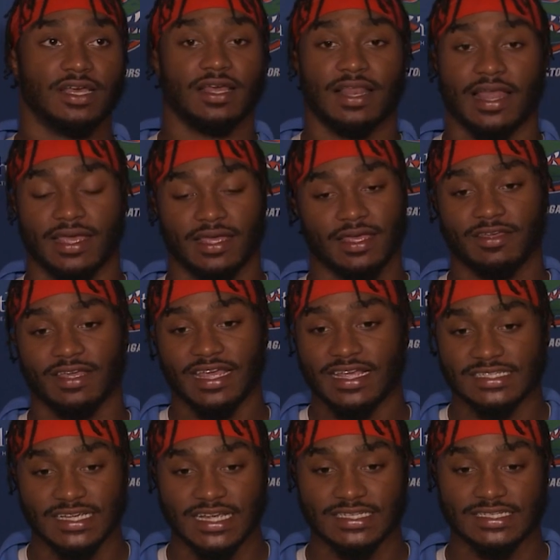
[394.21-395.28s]
Like it, it's
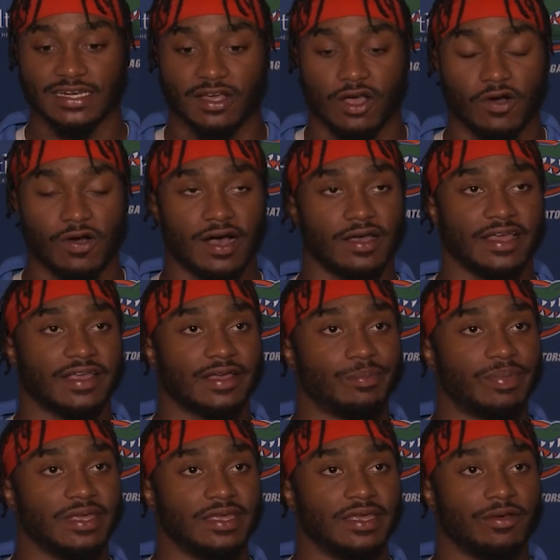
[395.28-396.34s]
easy to go out and
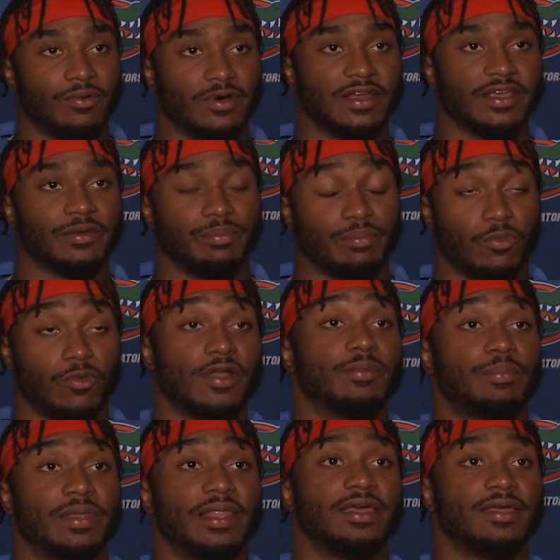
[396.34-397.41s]
compete and want to want to
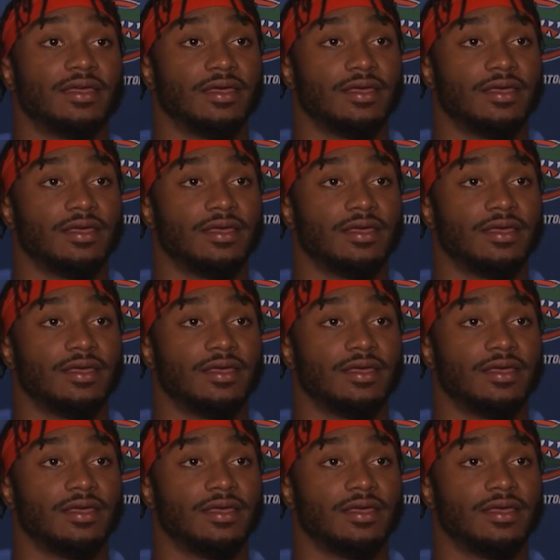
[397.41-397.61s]
play